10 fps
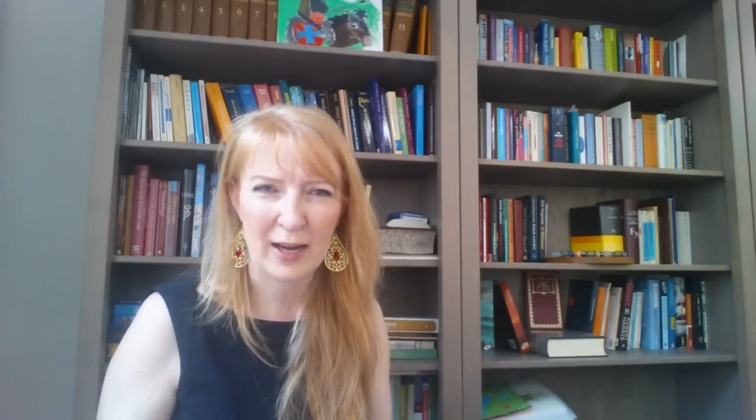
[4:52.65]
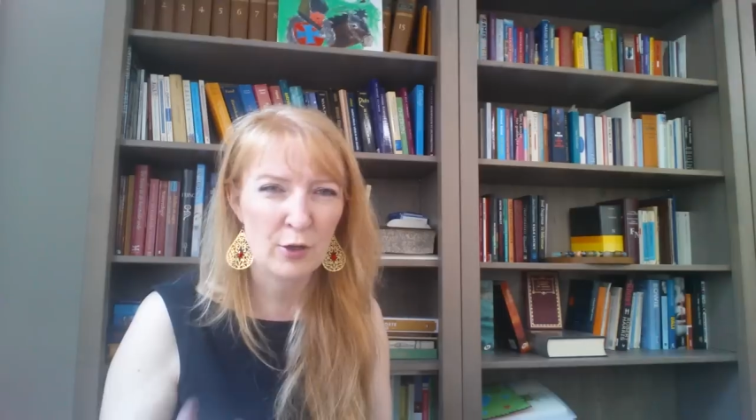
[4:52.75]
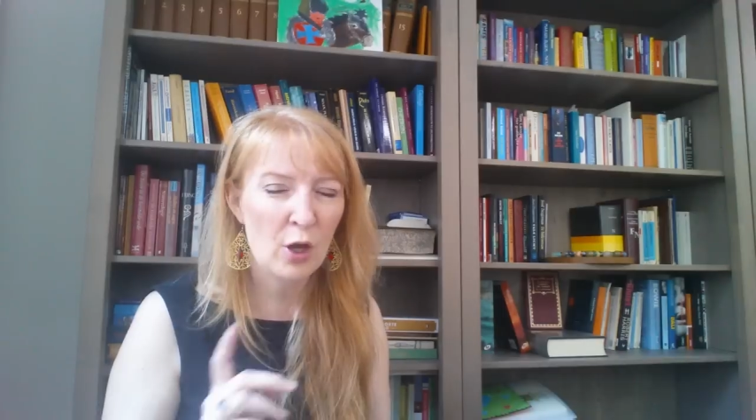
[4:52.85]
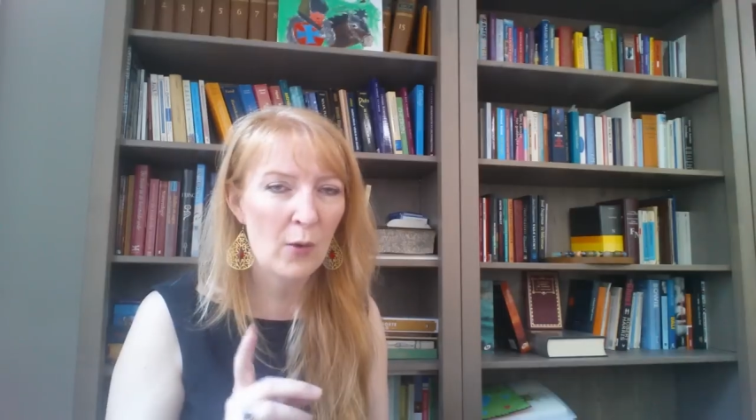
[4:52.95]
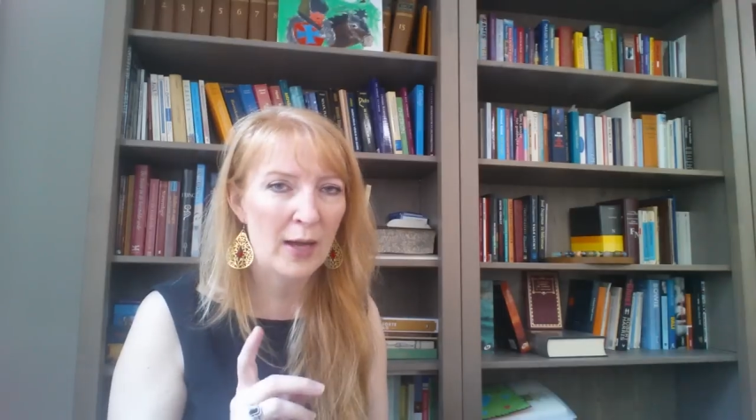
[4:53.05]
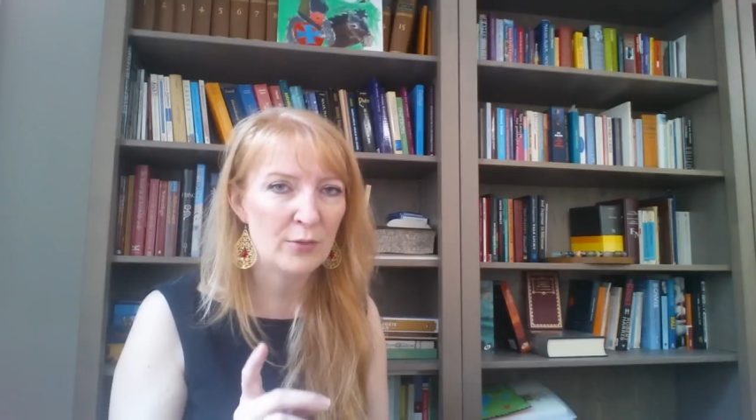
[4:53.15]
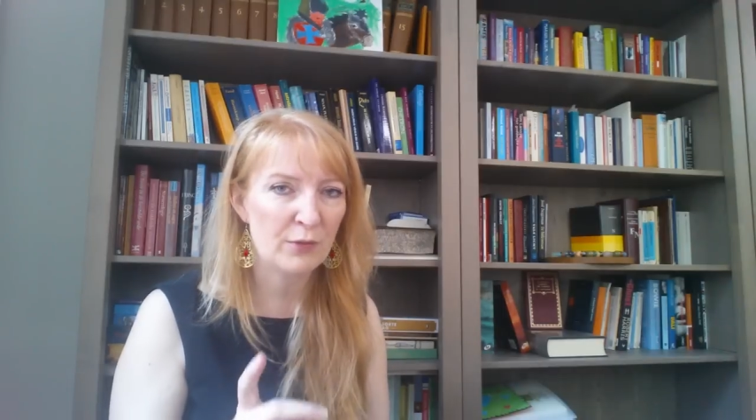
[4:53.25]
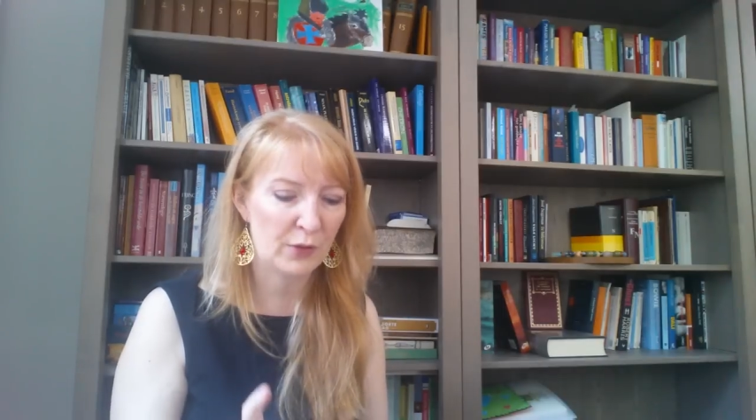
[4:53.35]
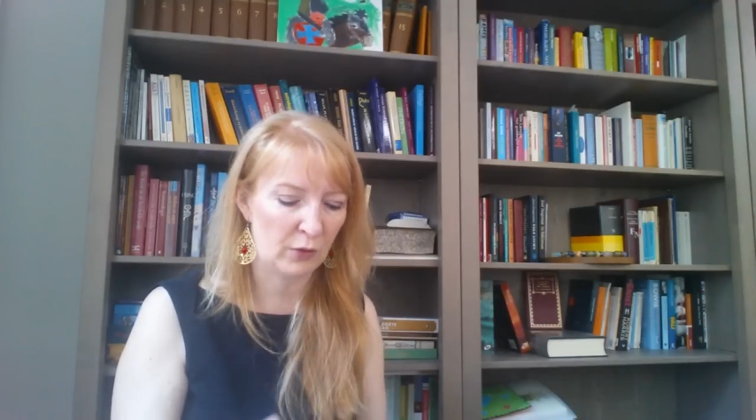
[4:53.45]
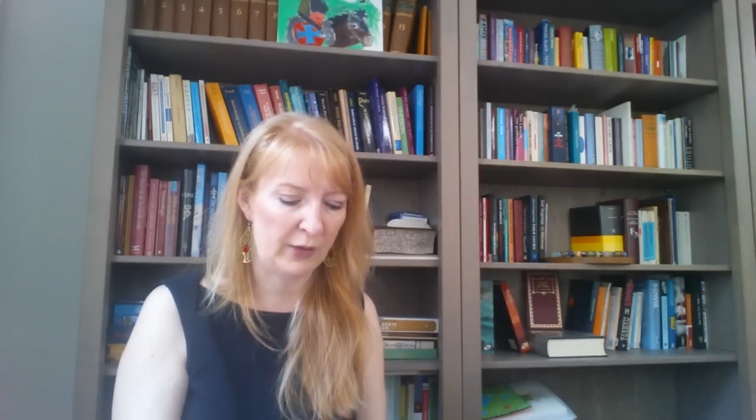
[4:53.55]
I know how
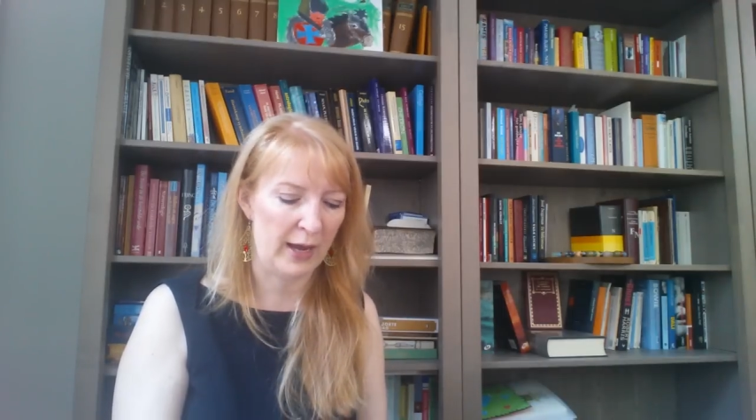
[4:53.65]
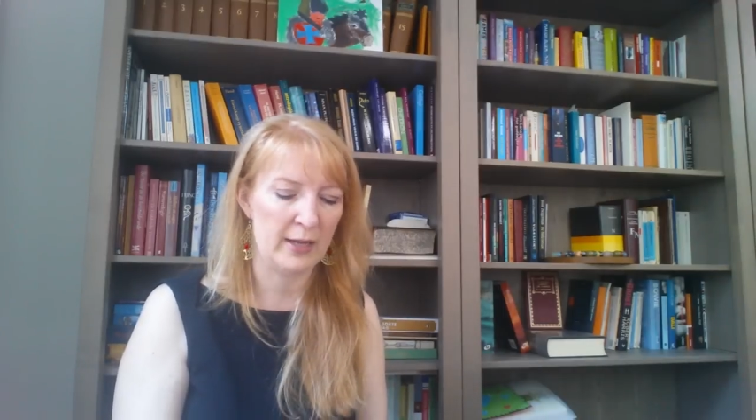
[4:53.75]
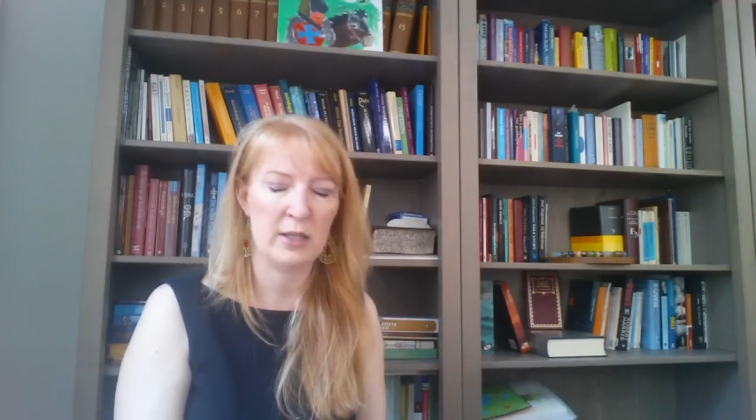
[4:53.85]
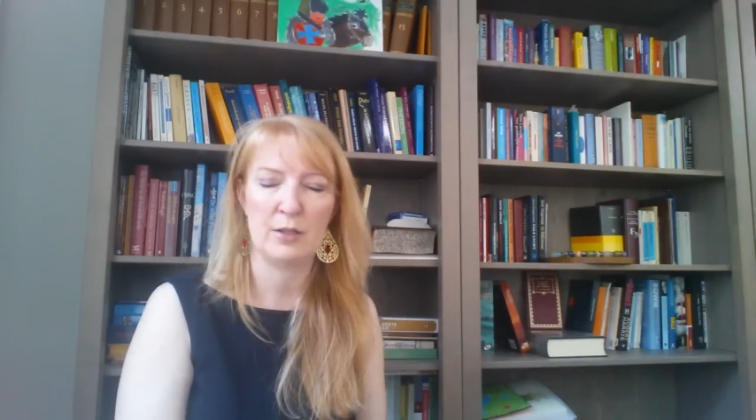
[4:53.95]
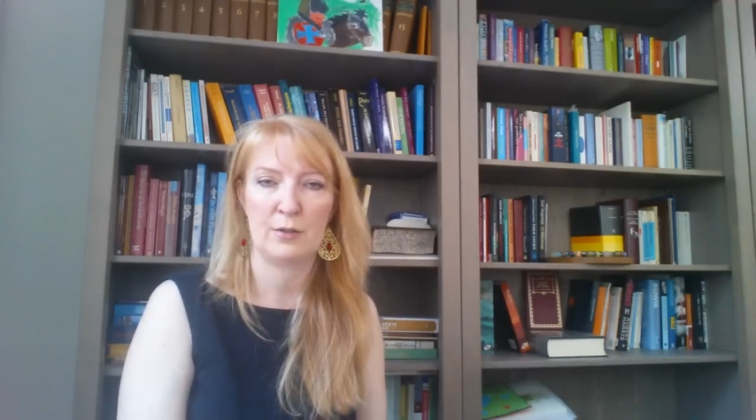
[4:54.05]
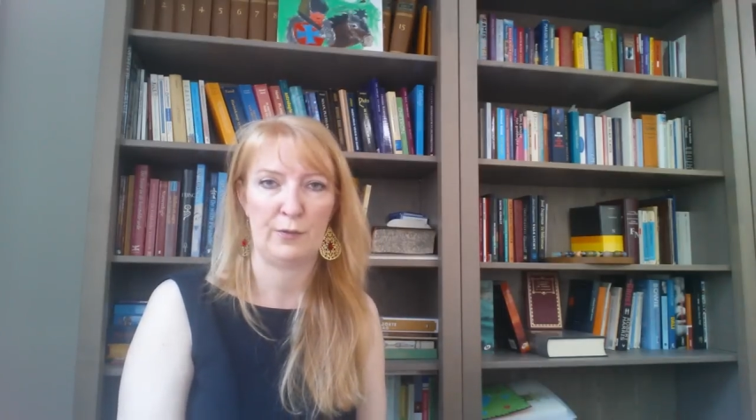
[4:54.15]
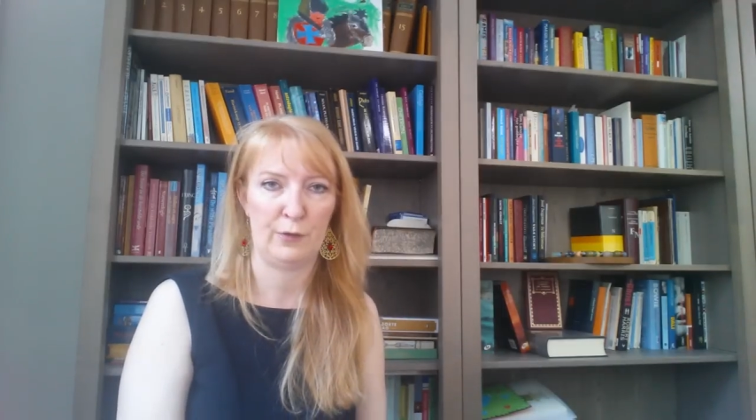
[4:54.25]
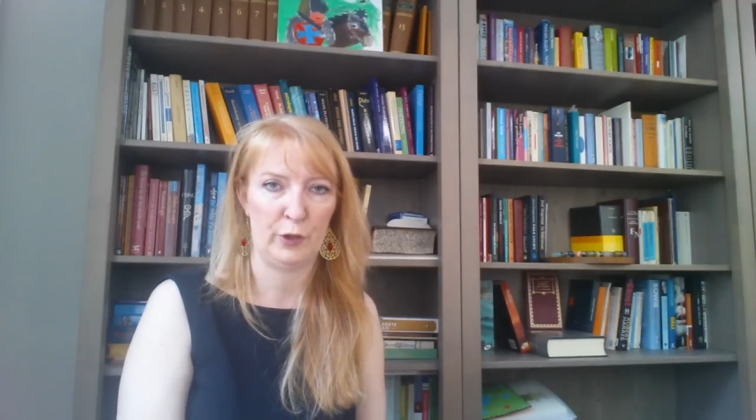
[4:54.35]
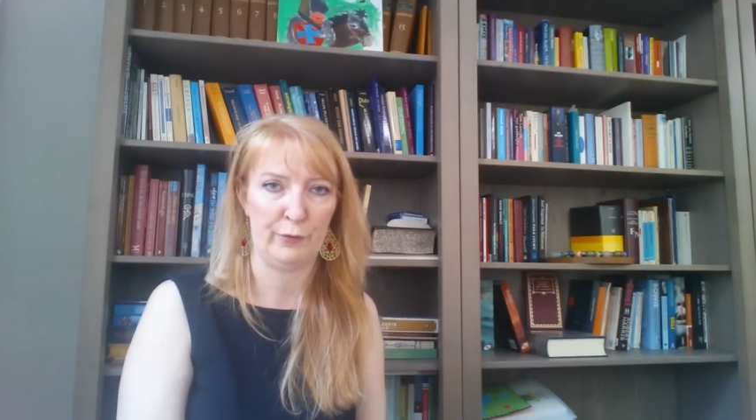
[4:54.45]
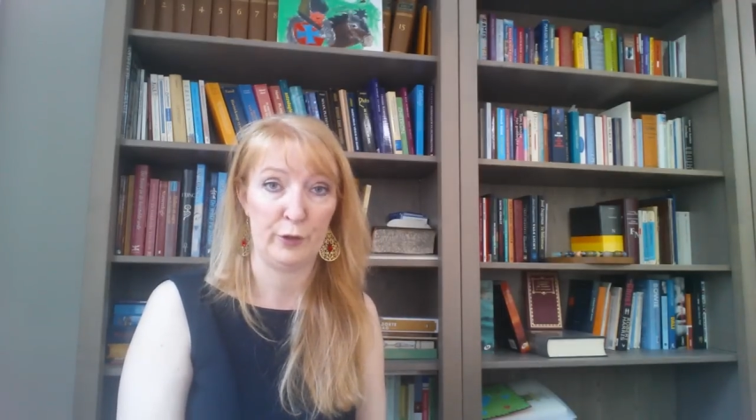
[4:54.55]
difficult that is
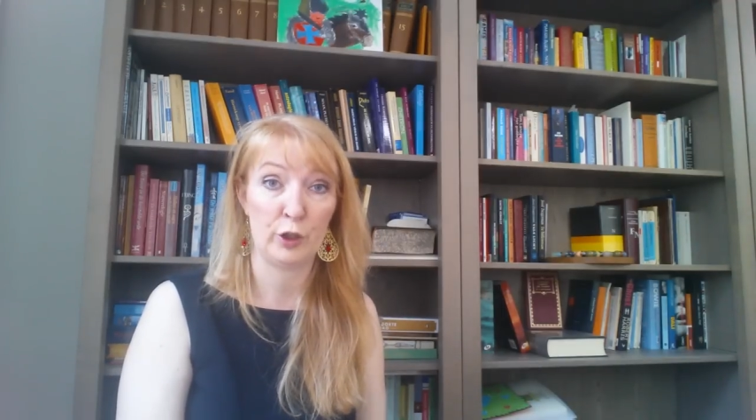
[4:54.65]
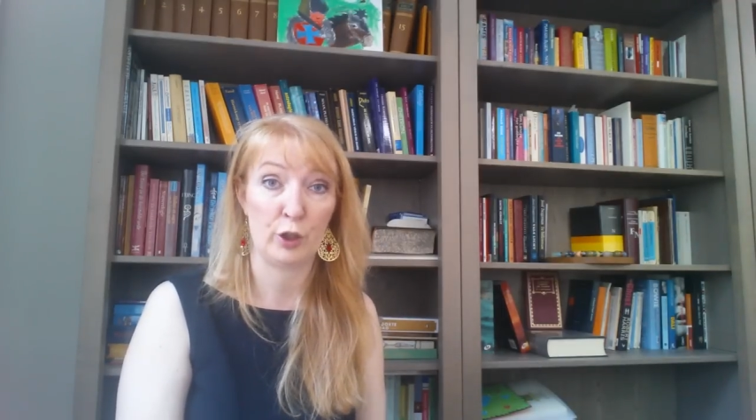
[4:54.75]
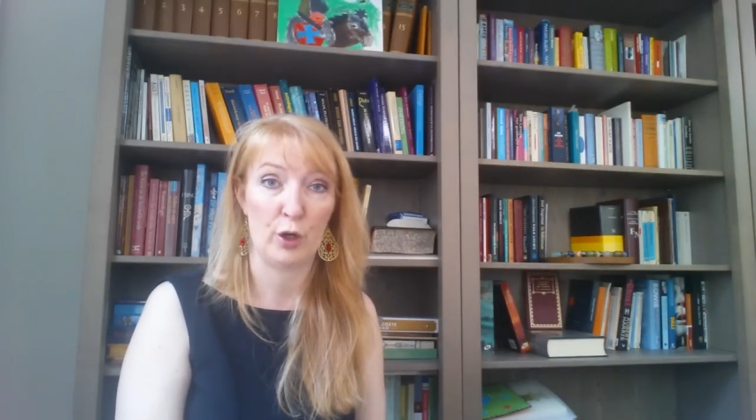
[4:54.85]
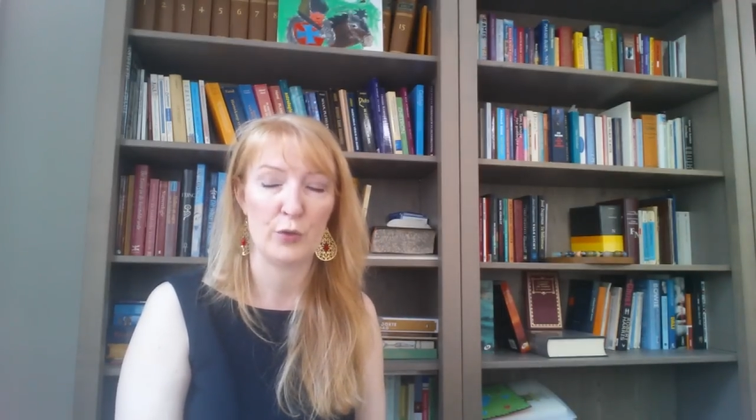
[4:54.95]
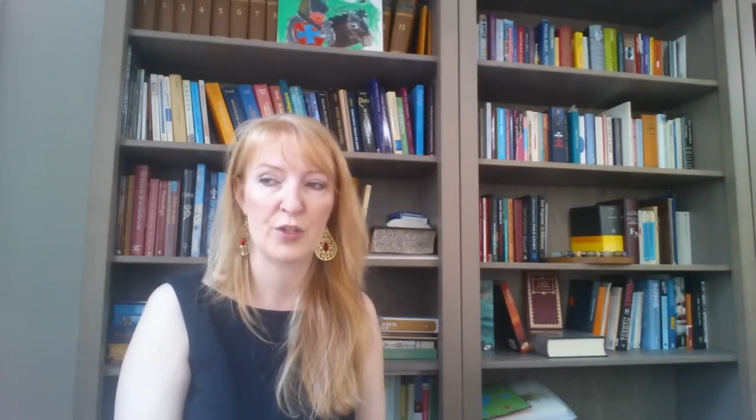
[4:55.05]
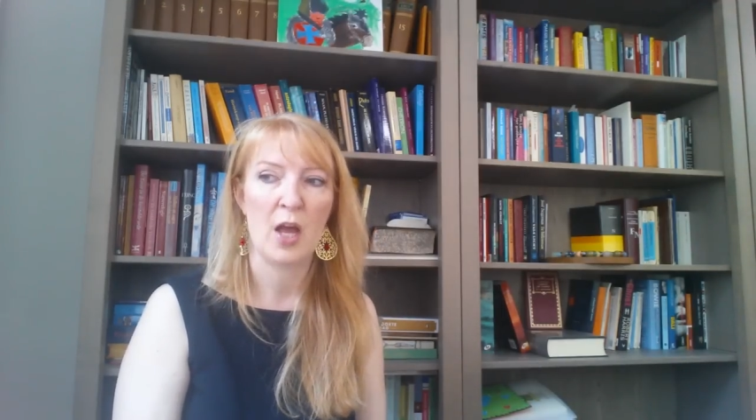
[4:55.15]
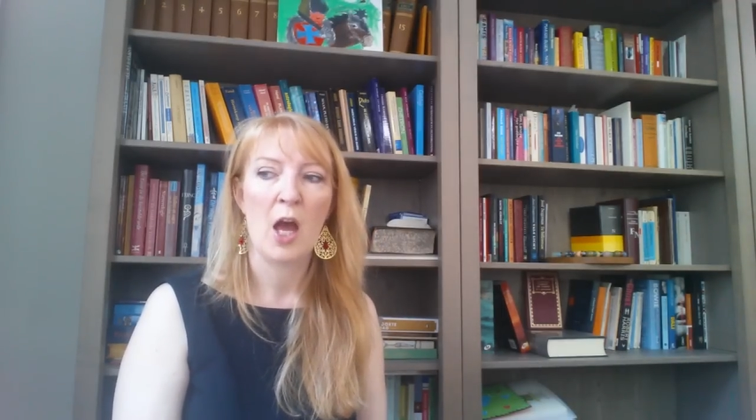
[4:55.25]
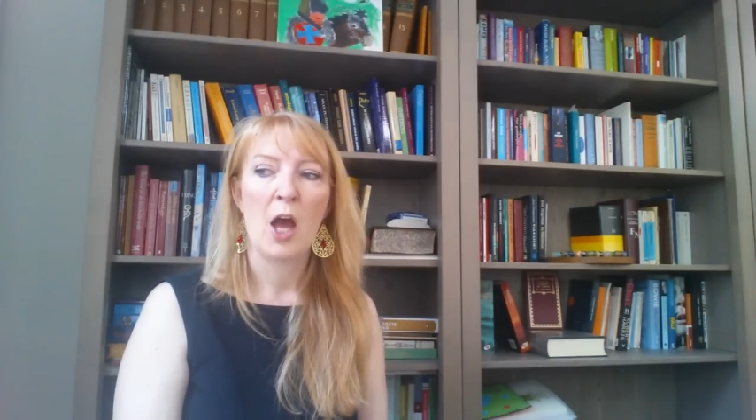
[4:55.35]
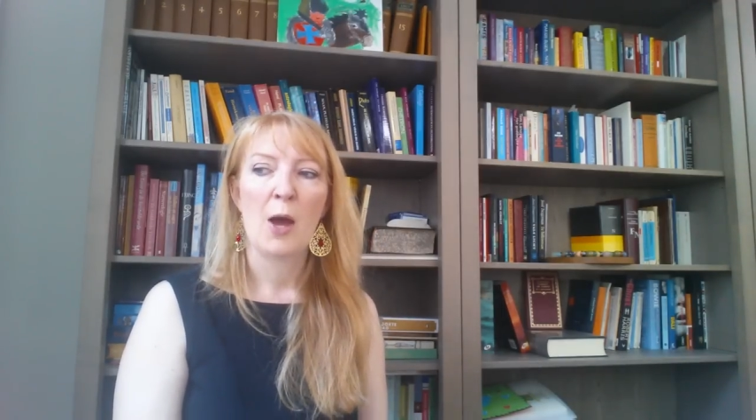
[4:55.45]
for Virgos,